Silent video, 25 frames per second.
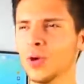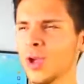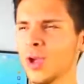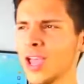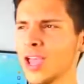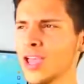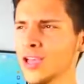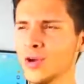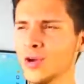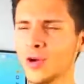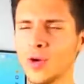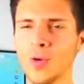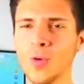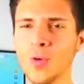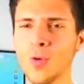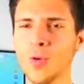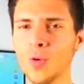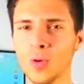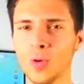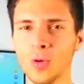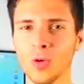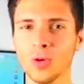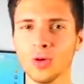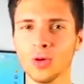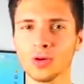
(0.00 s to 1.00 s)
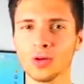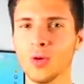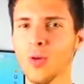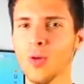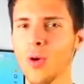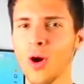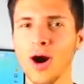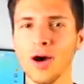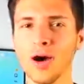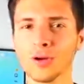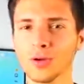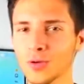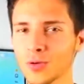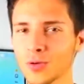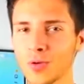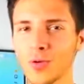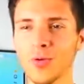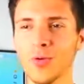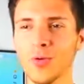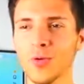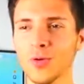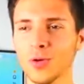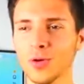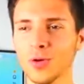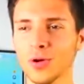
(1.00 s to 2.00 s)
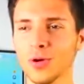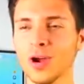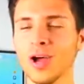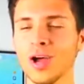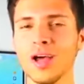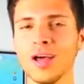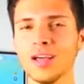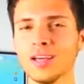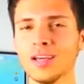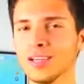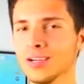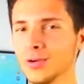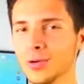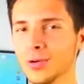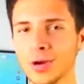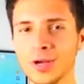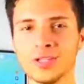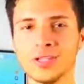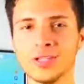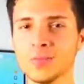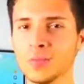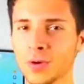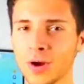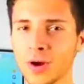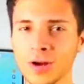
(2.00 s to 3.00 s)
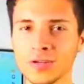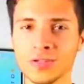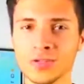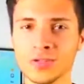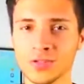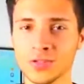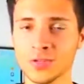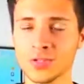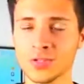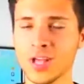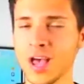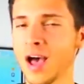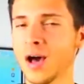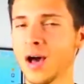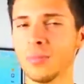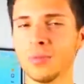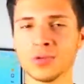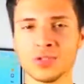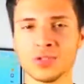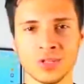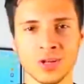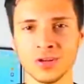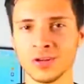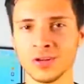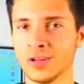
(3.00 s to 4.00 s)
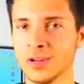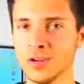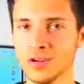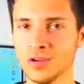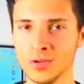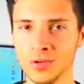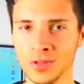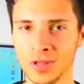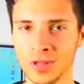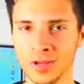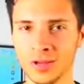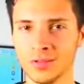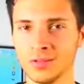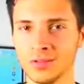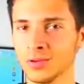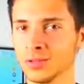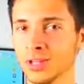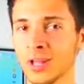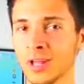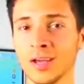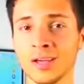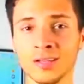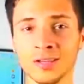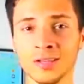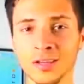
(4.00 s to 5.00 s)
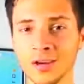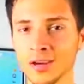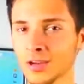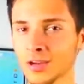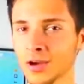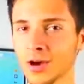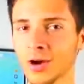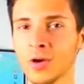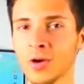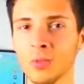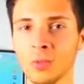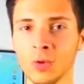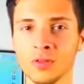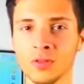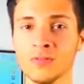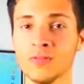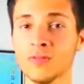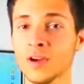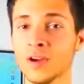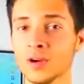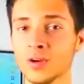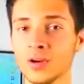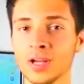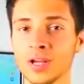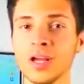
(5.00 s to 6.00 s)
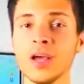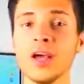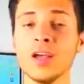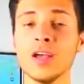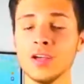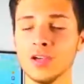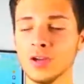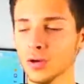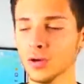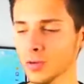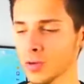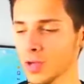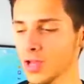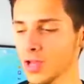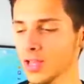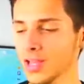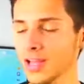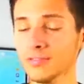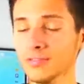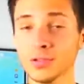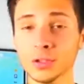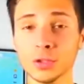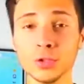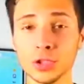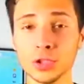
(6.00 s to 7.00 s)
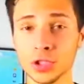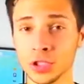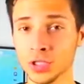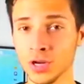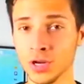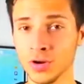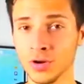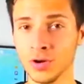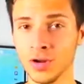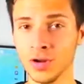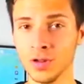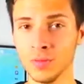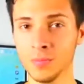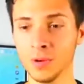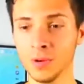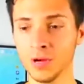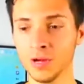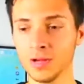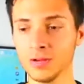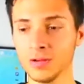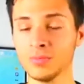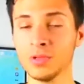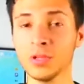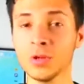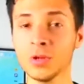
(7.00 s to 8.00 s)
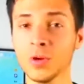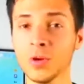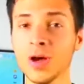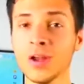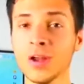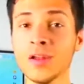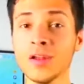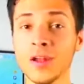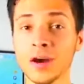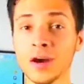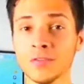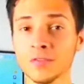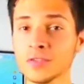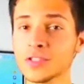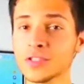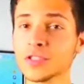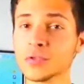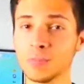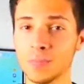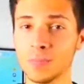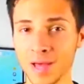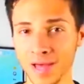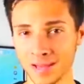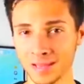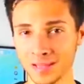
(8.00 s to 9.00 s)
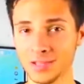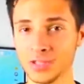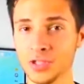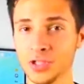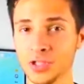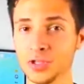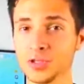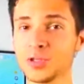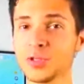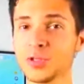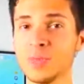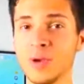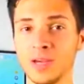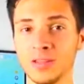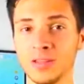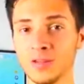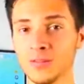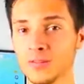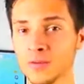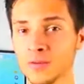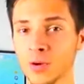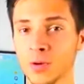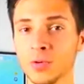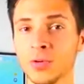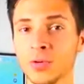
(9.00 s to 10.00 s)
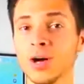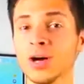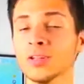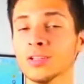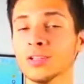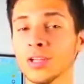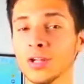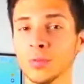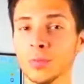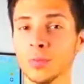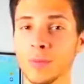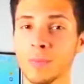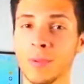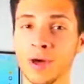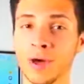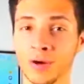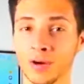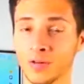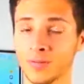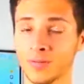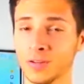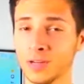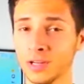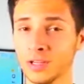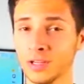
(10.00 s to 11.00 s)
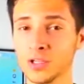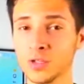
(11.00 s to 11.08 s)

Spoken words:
8-core, quad-core, crazy processors, Apple's not going to do that. They're likely to go with very, evolutionary, but, enough specs just to make the phone a little bit better of an